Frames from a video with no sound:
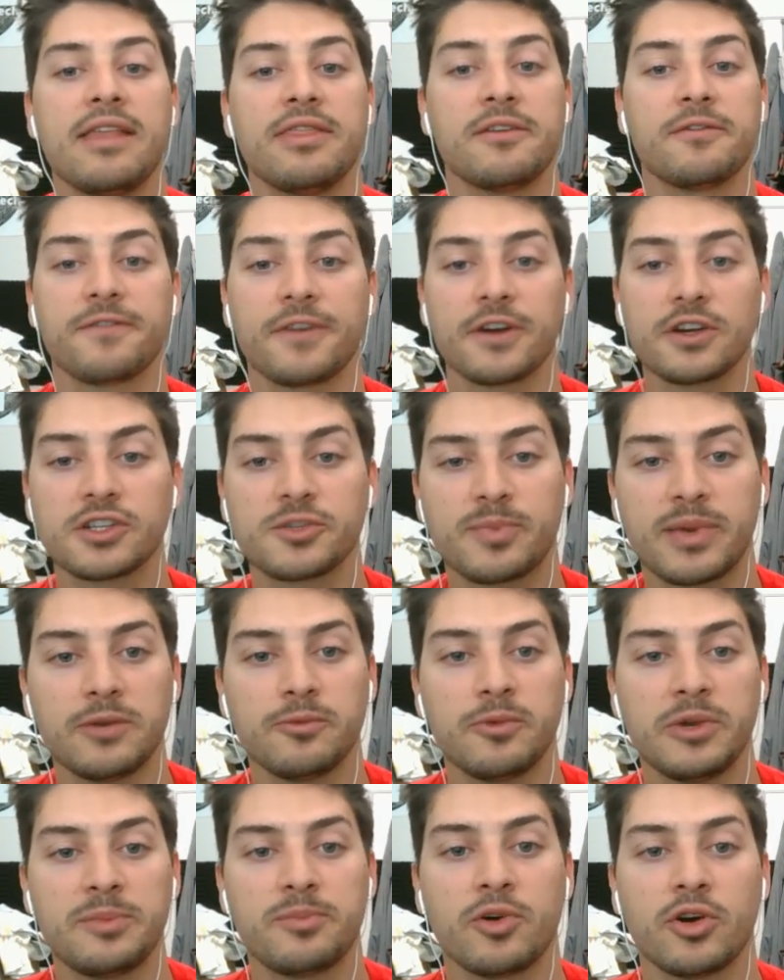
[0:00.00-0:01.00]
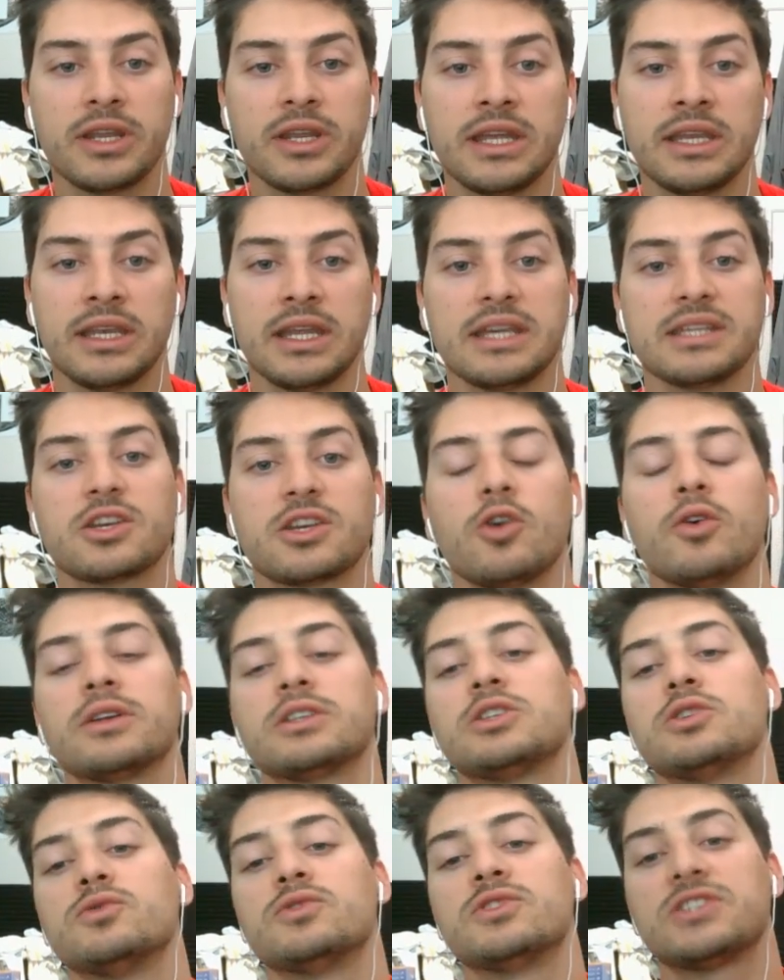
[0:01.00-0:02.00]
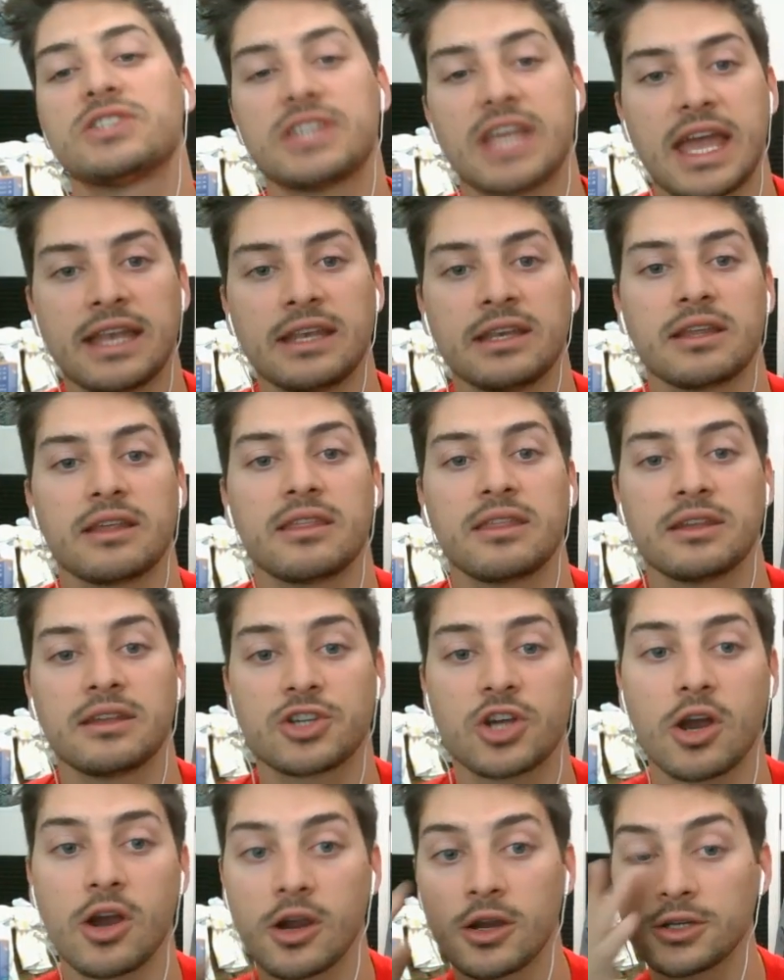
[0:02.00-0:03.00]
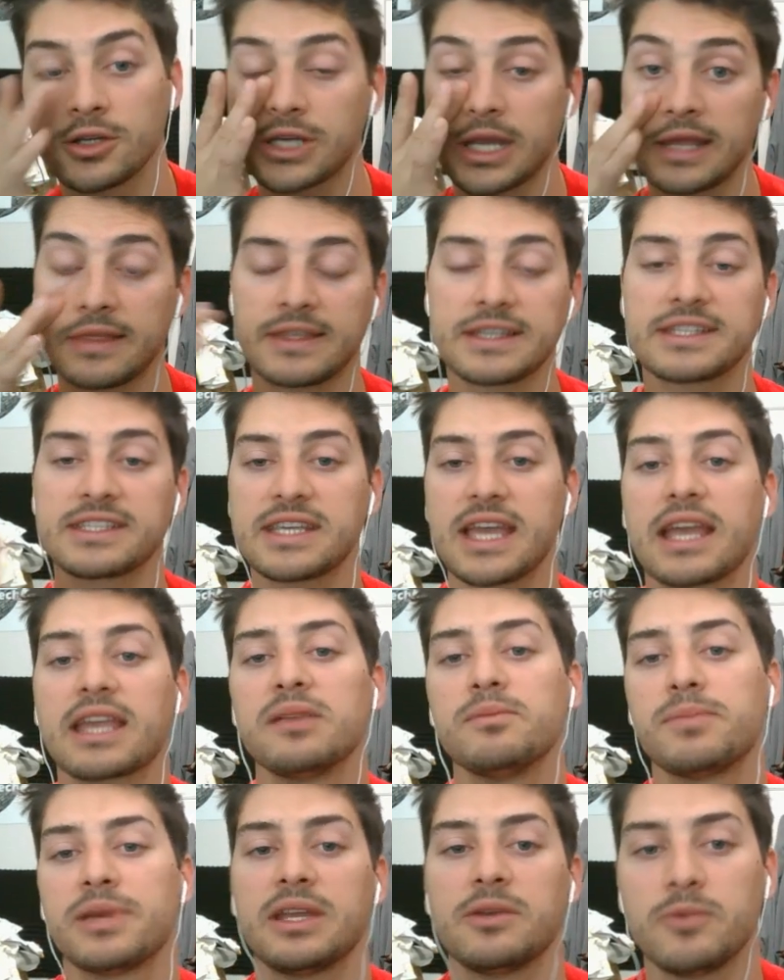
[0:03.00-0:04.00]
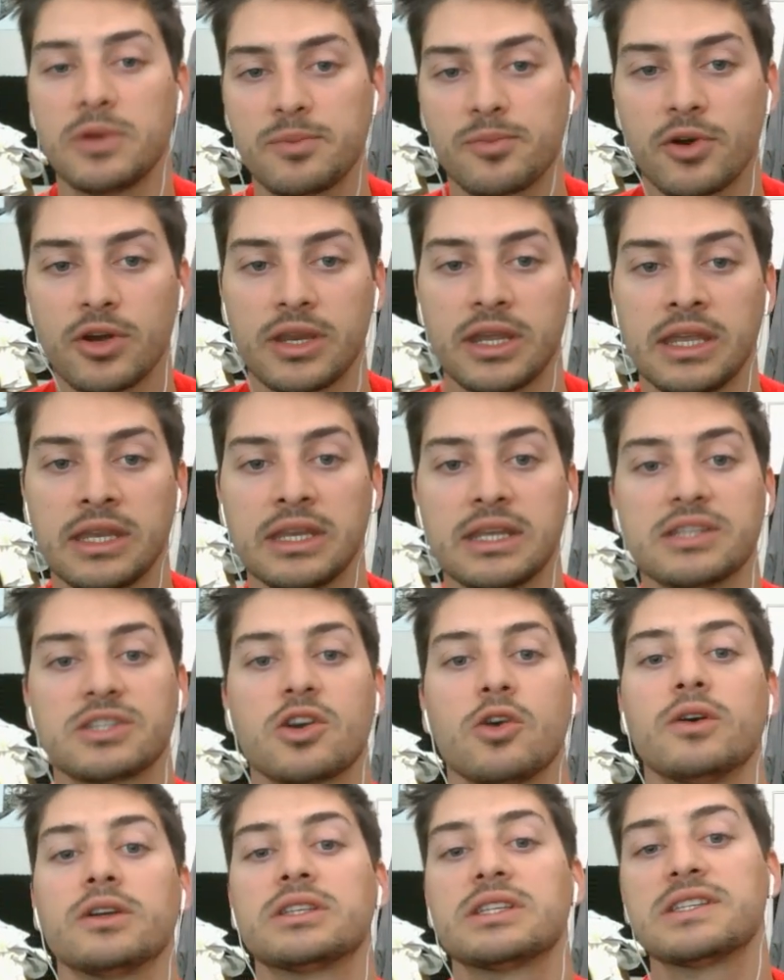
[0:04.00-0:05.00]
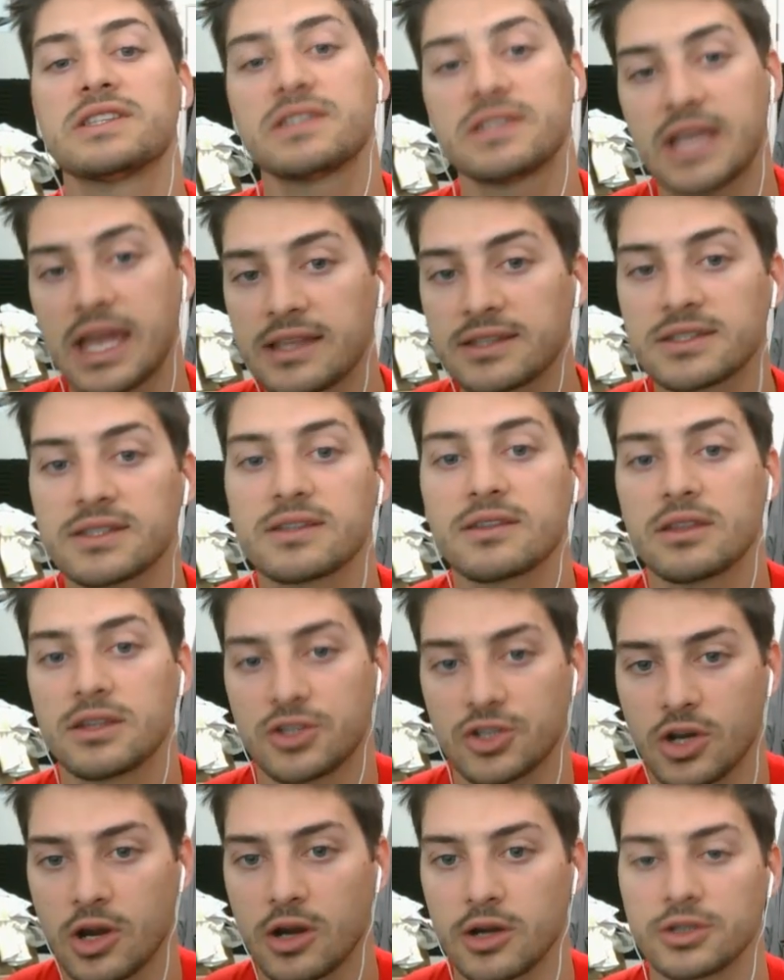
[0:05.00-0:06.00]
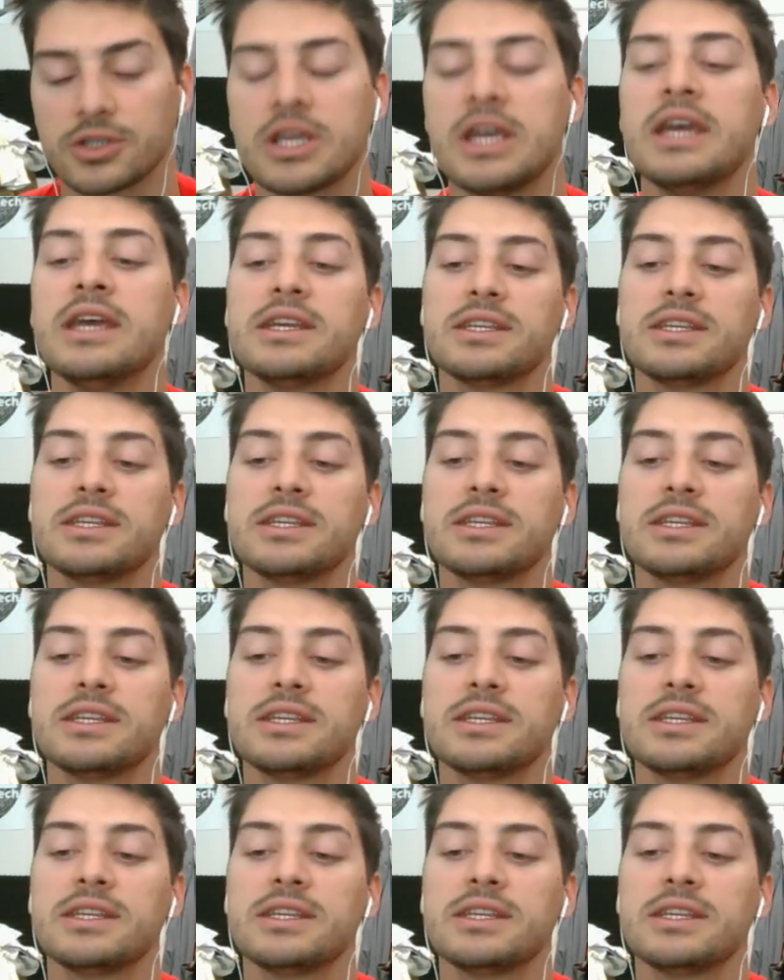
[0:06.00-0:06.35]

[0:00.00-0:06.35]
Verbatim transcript: And the first pin we put in is going to send the charge and the second pin we put in is going to sense the charge.